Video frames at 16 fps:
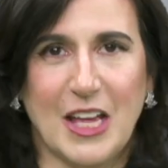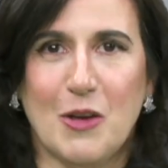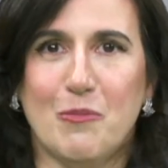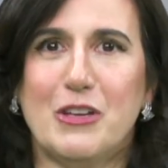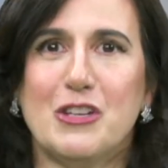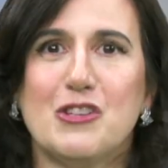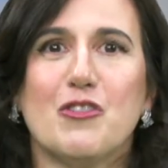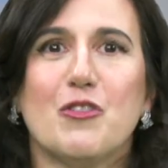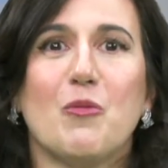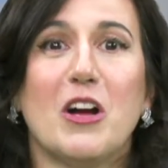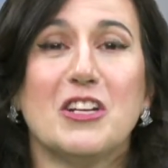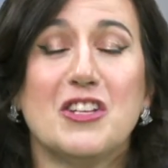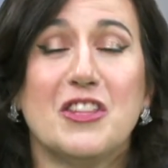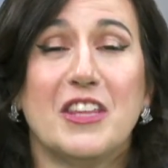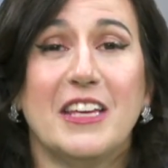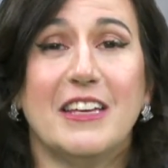Be sure to
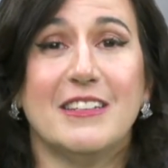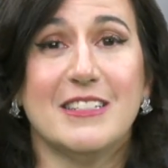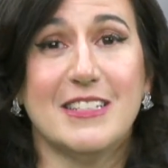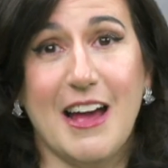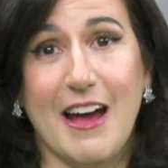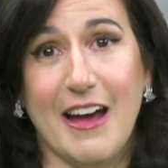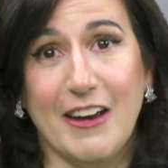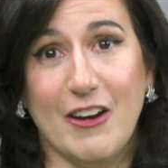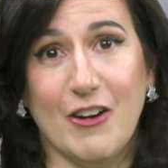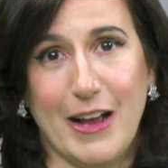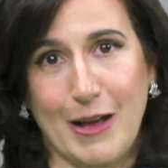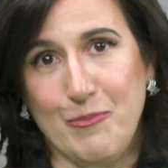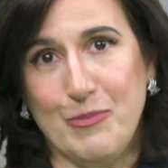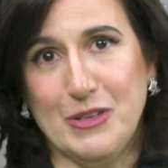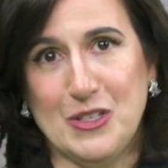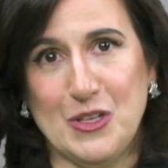watch the entire
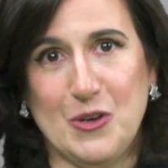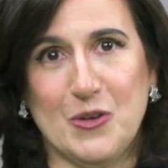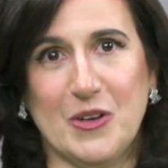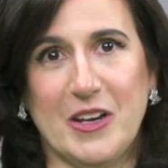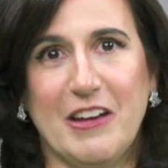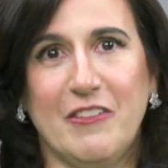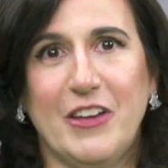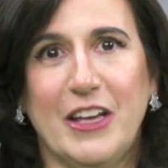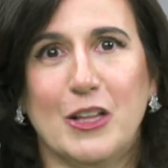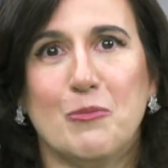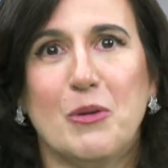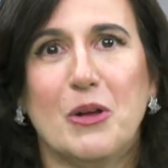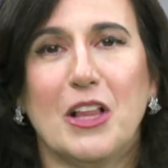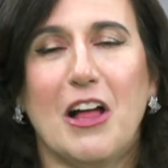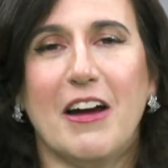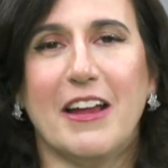episode,
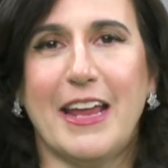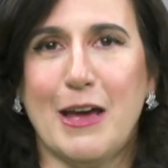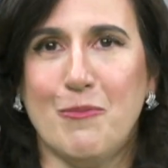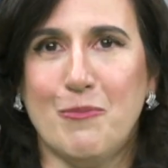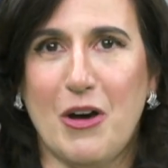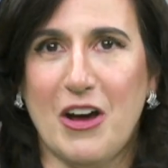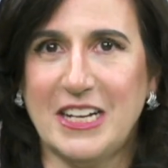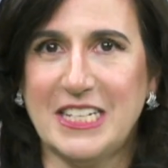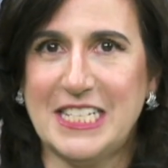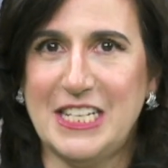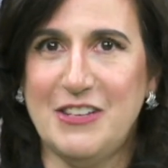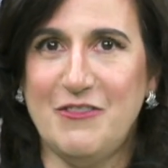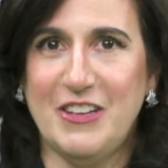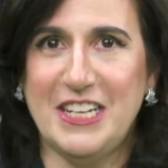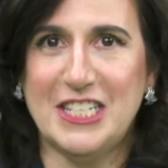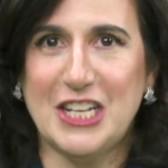available on
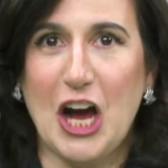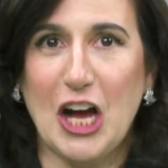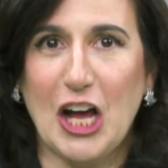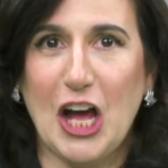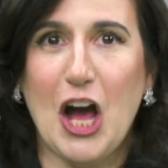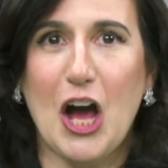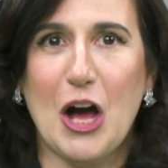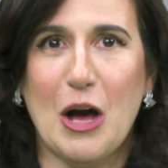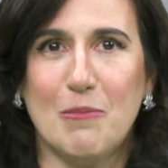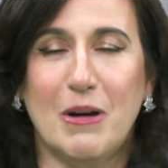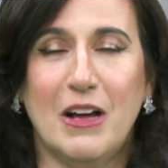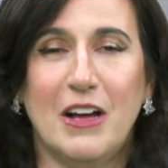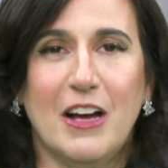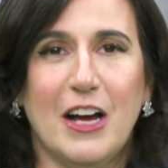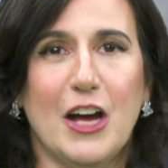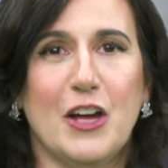epochtv.com,
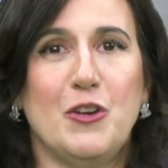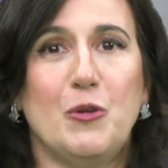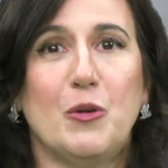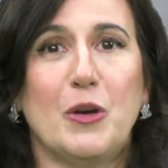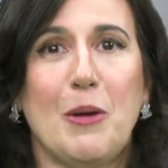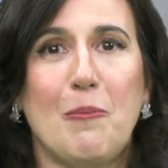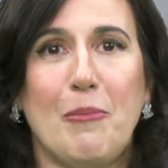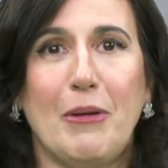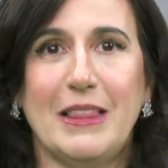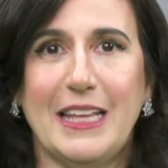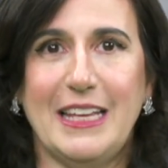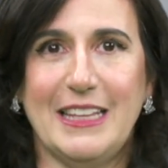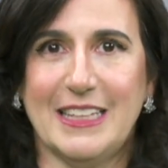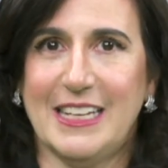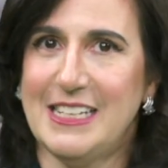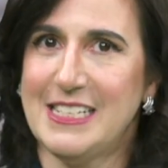a new
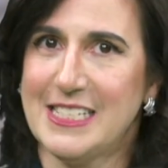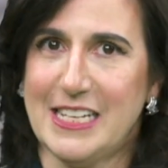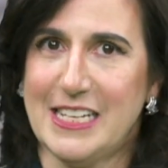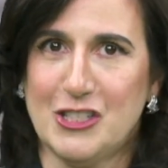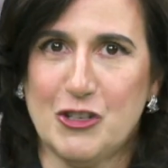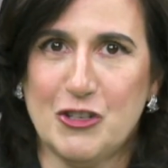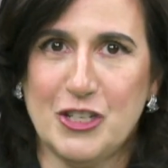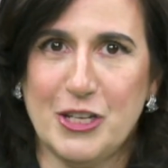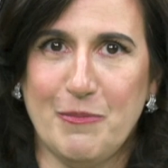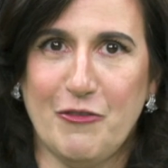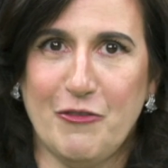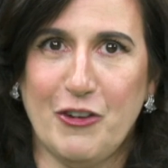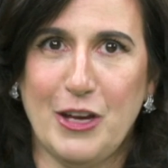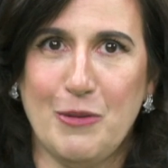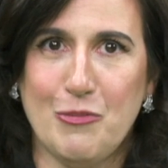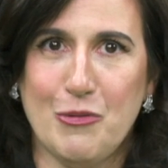completely
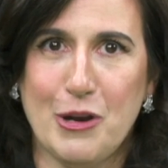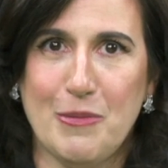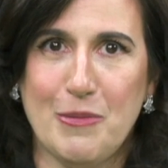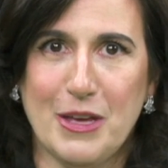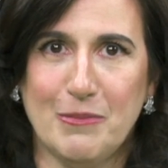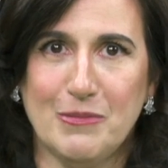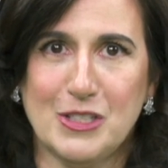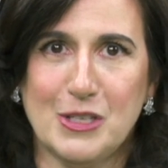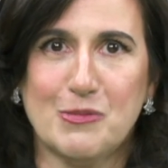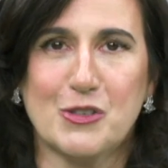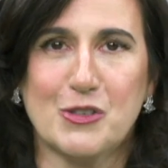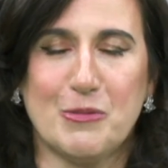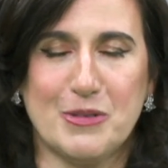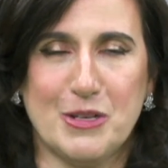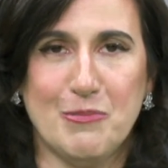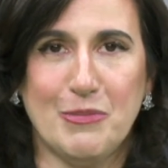censorship-free premium
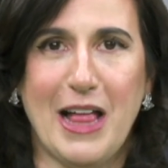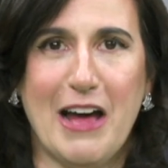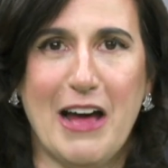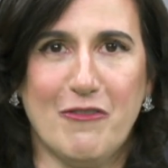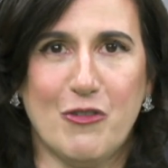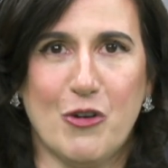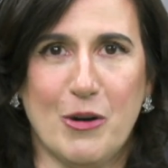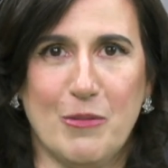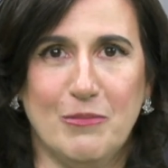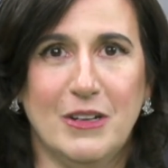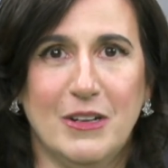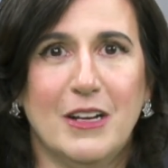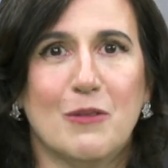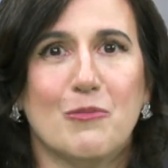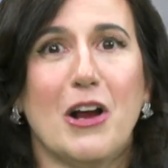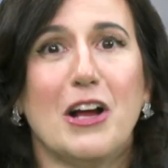subscription platform,
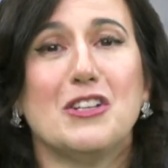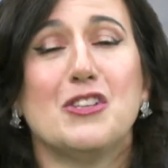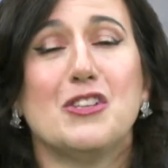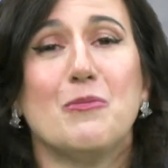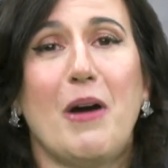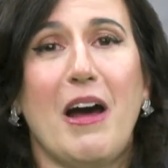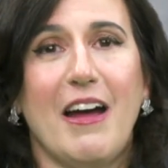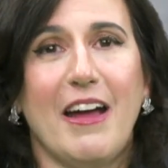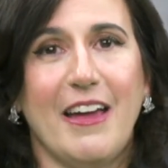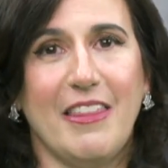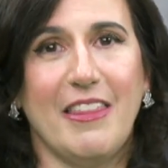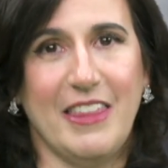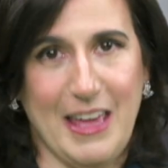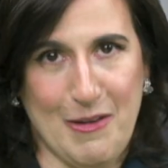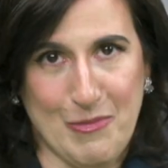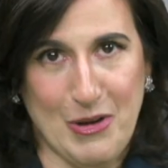brought to you by
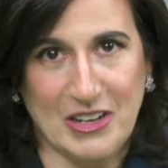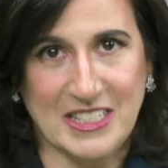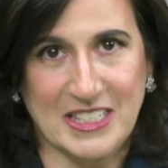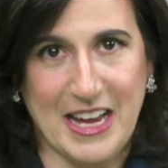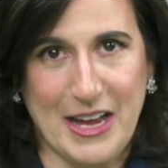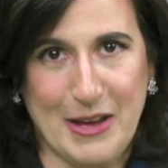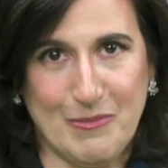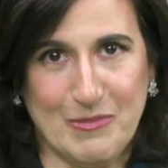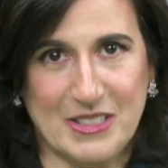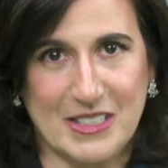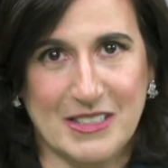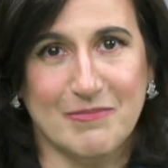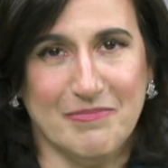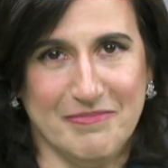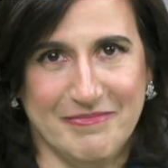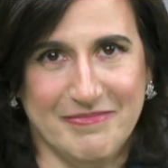the Epoch Times.
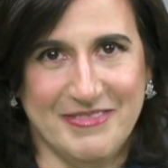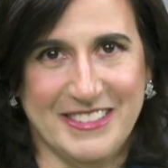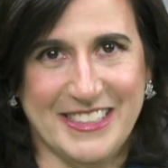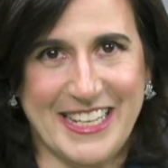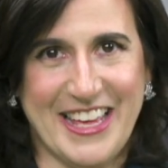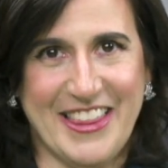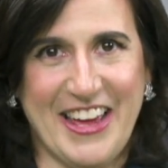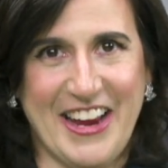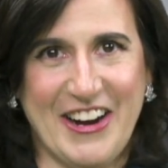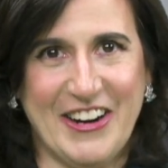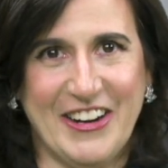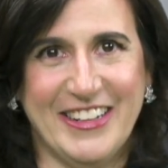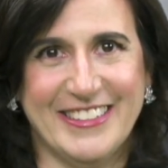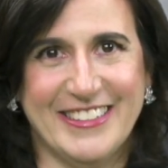See you there.